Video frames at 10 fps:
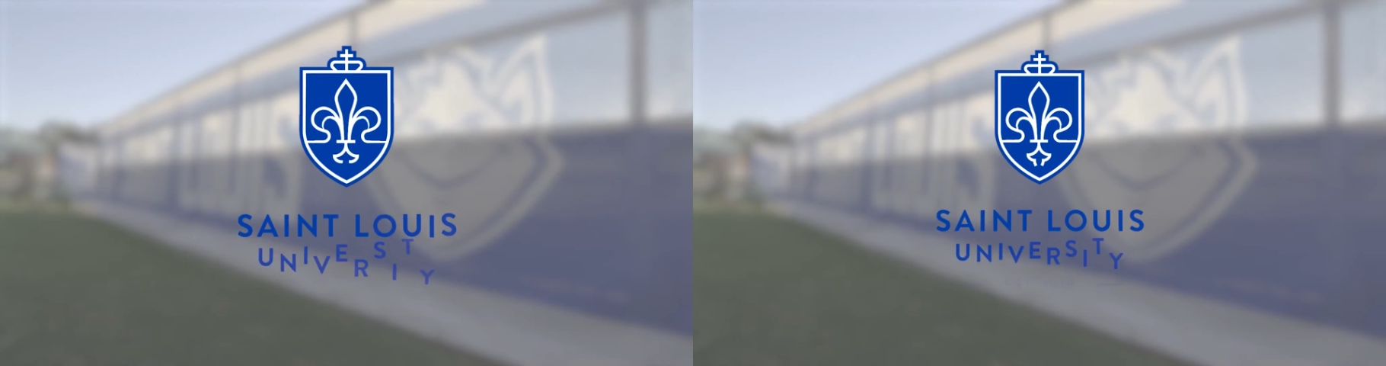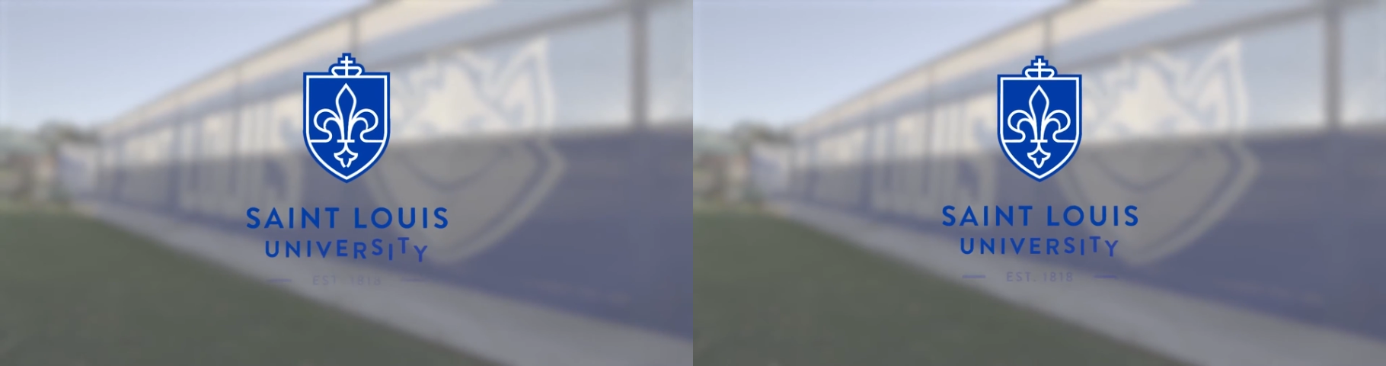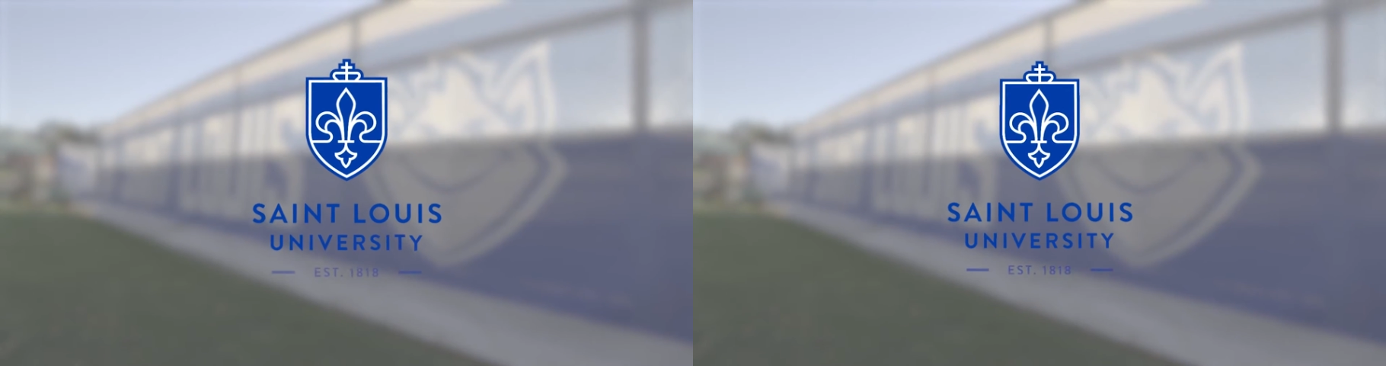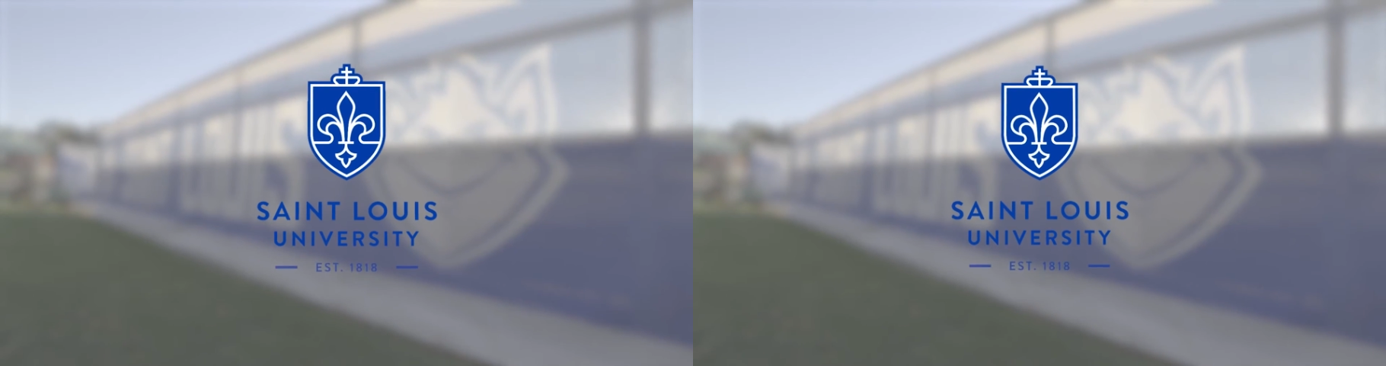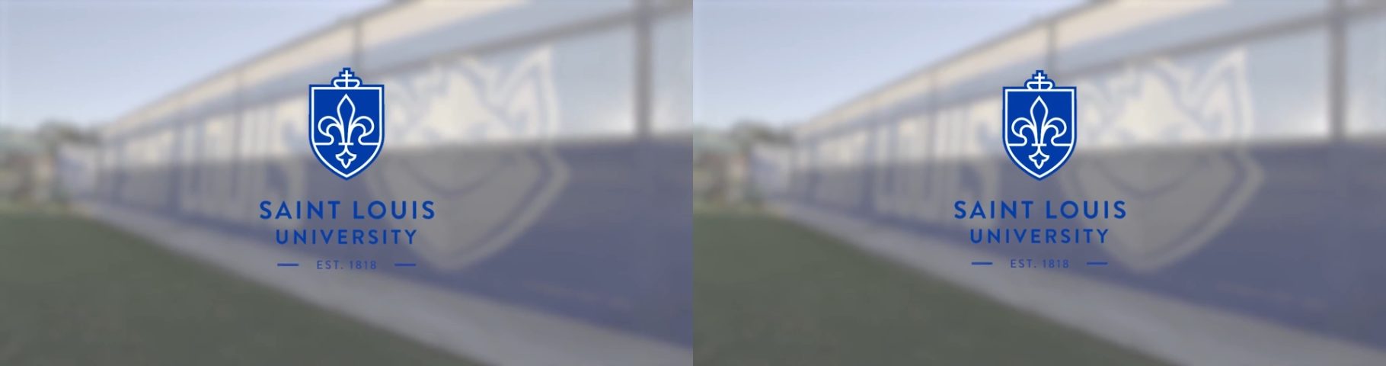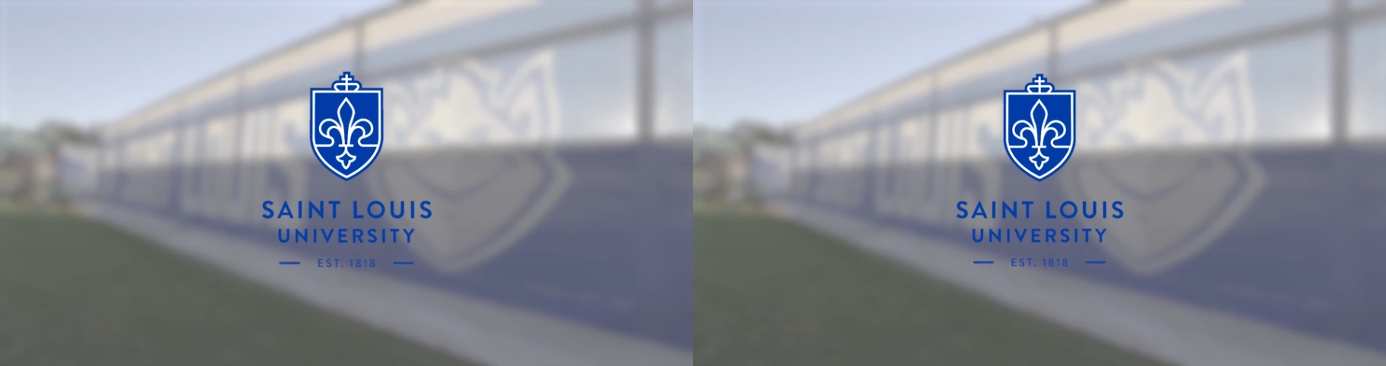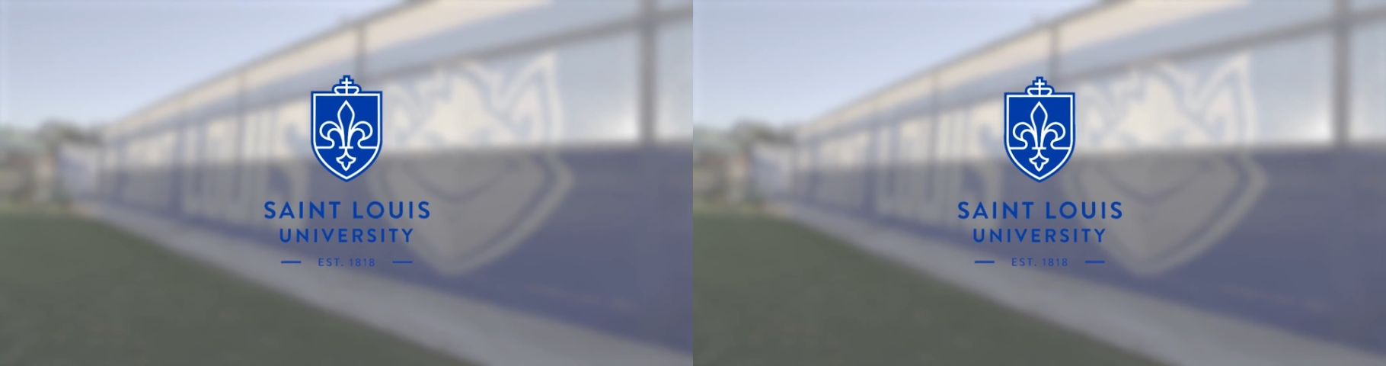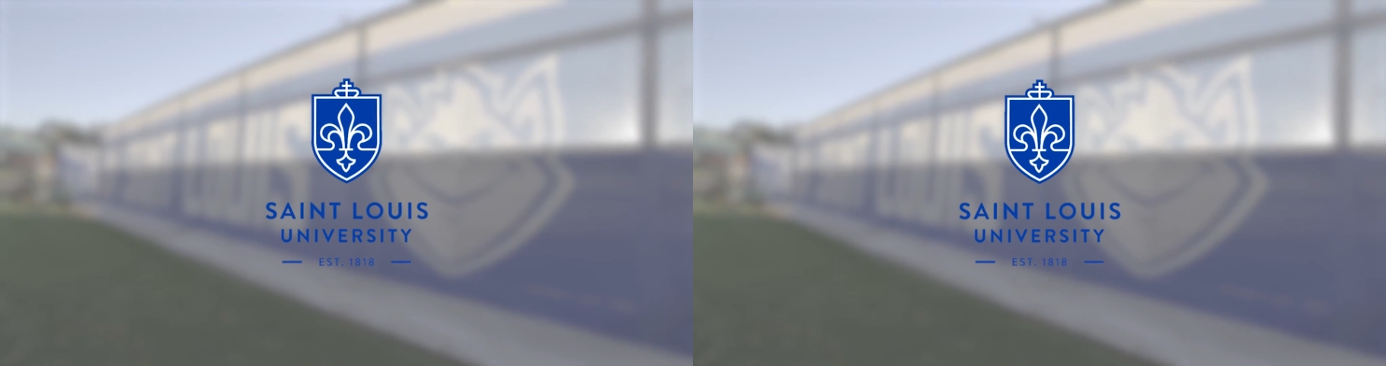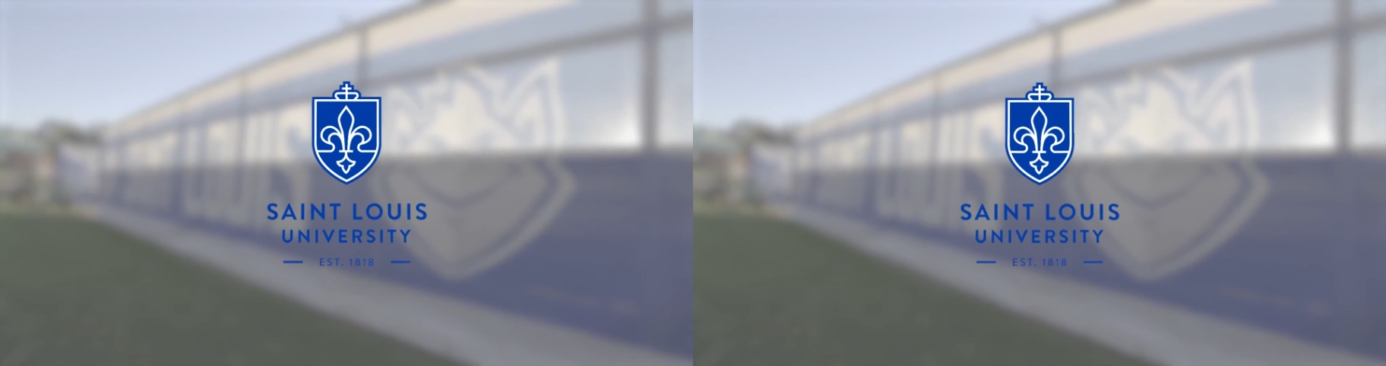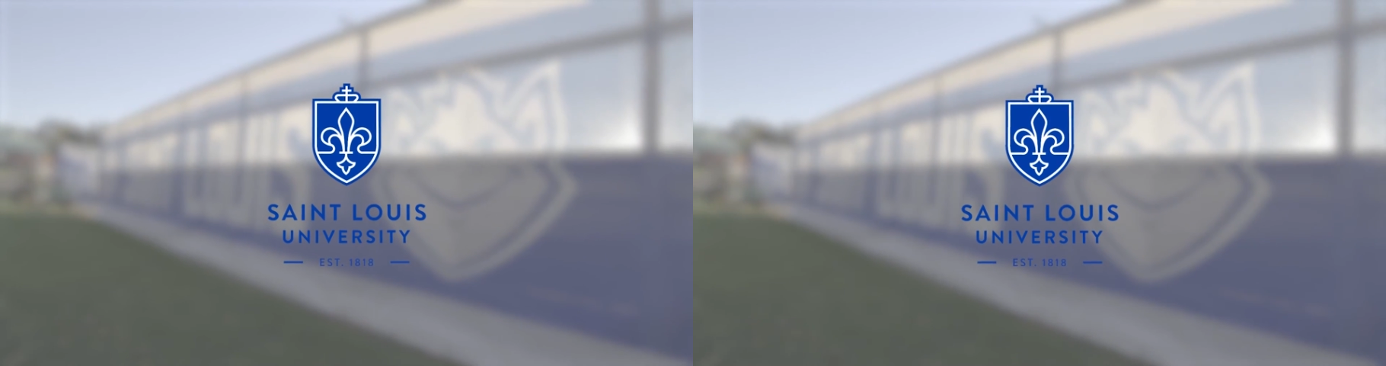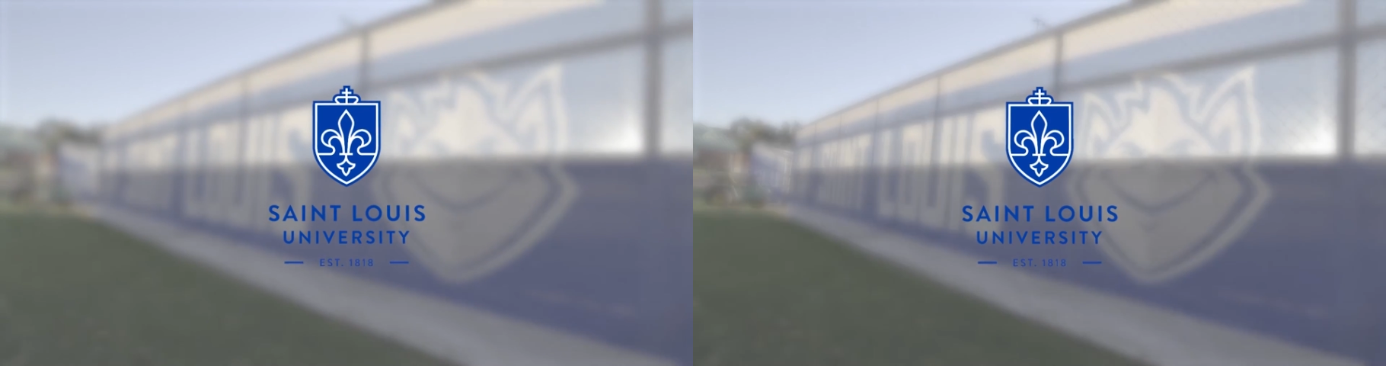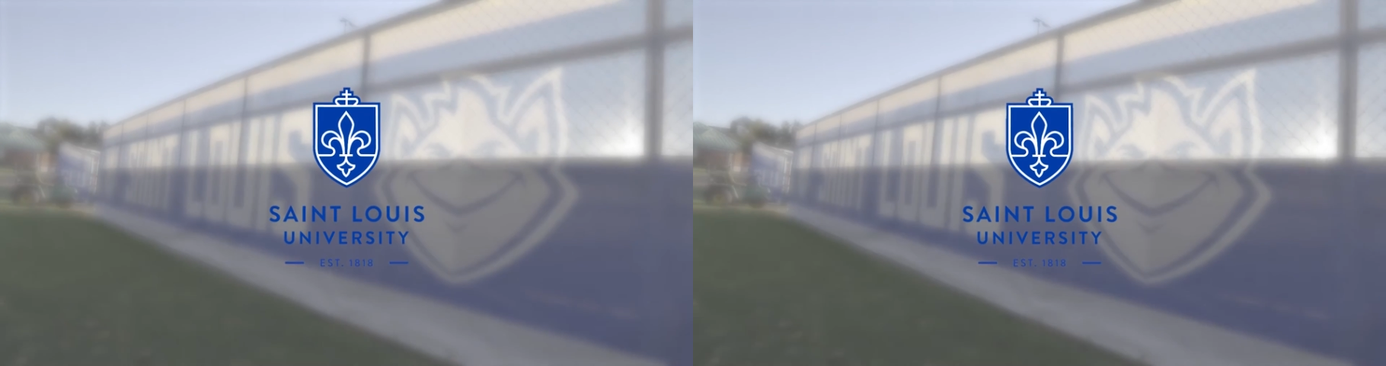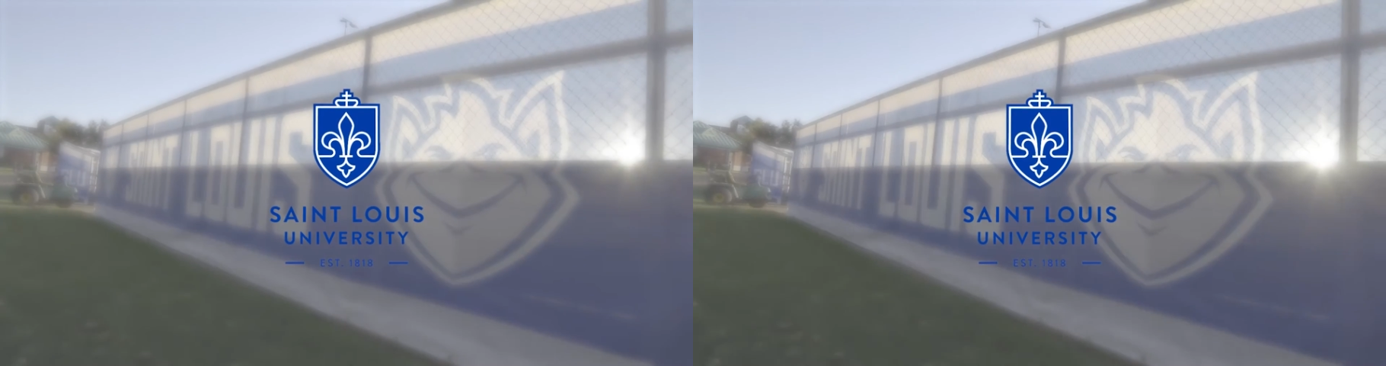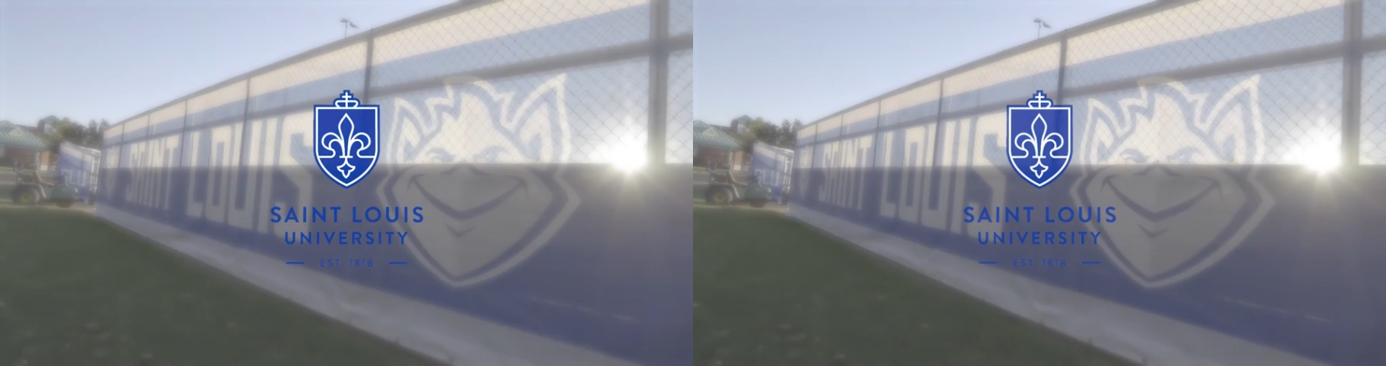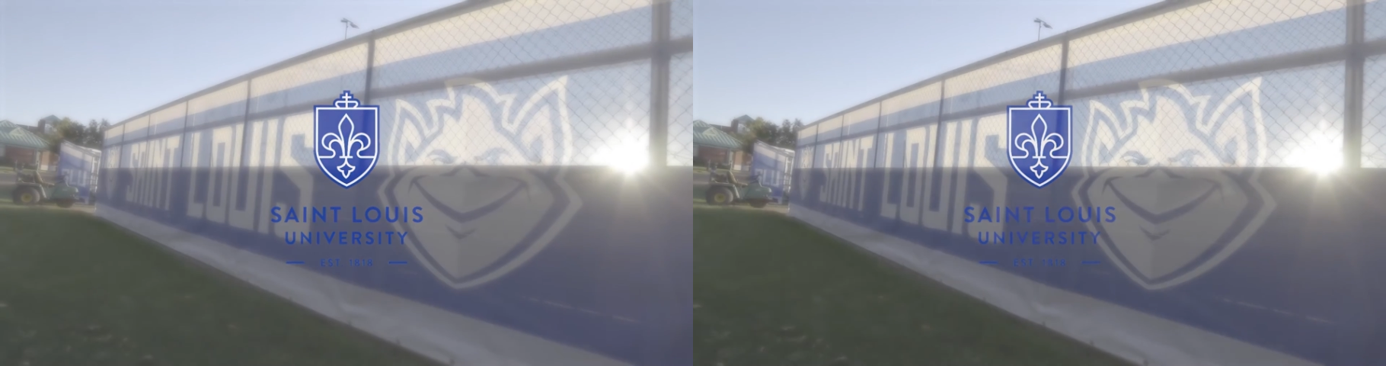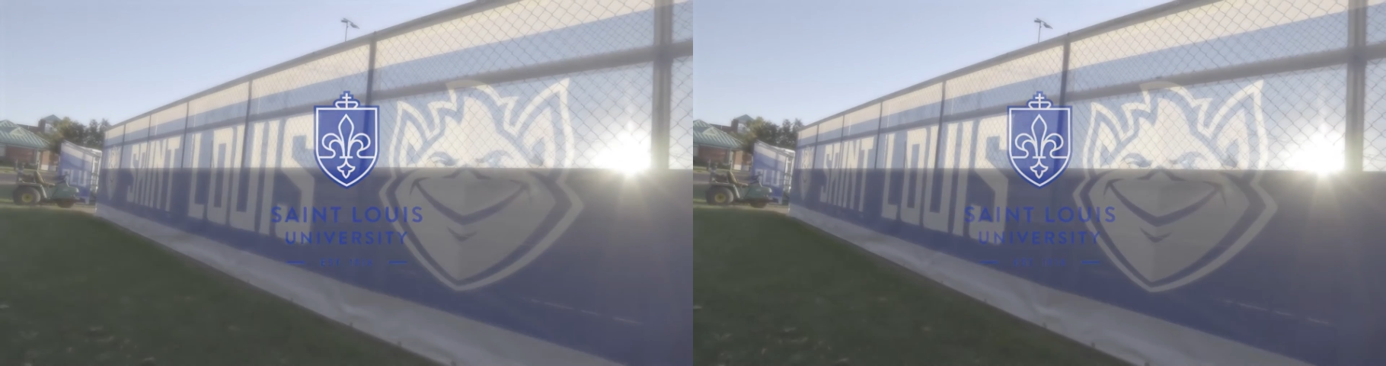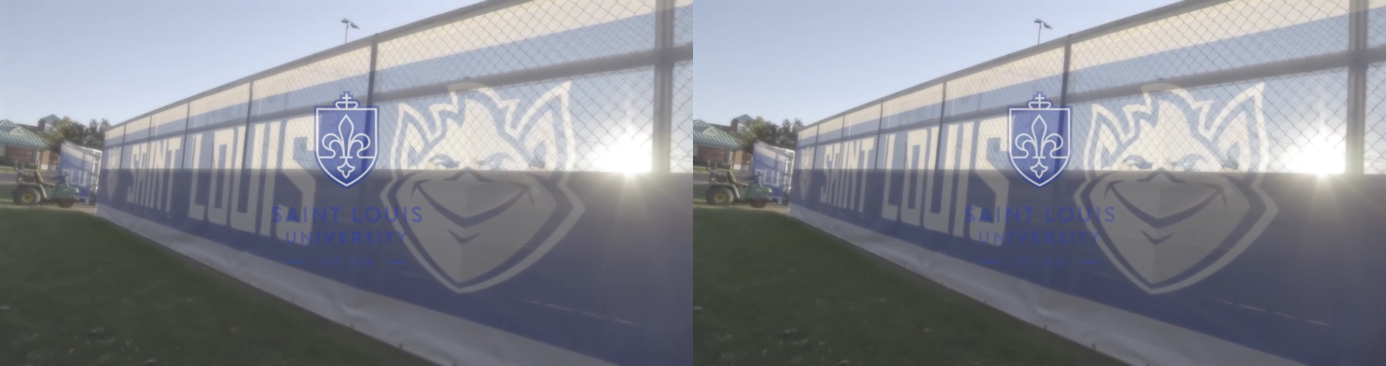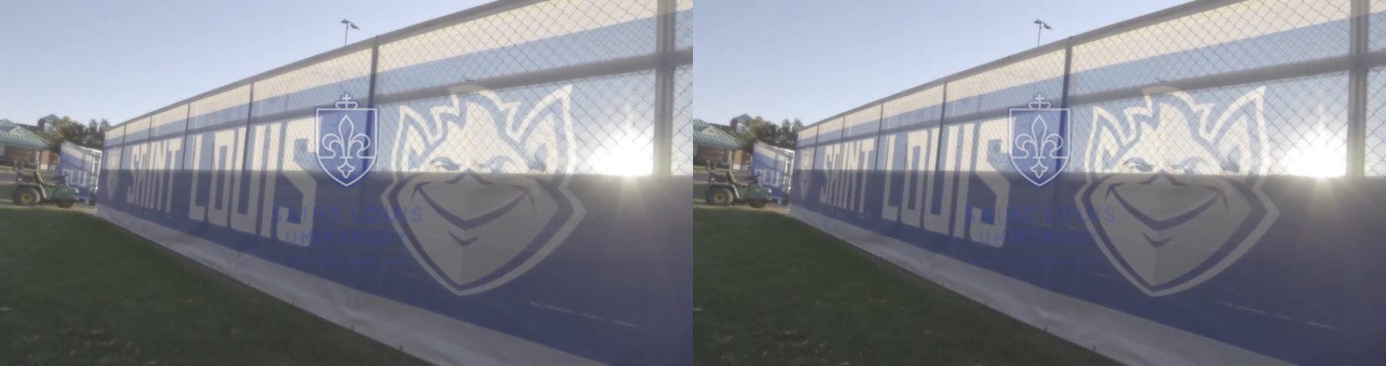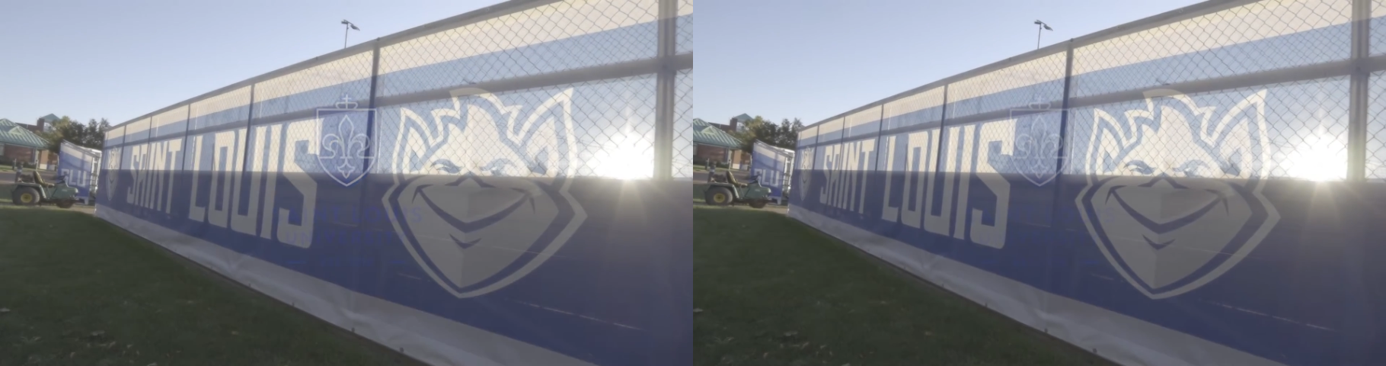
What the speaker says: [unreadable: no face in view]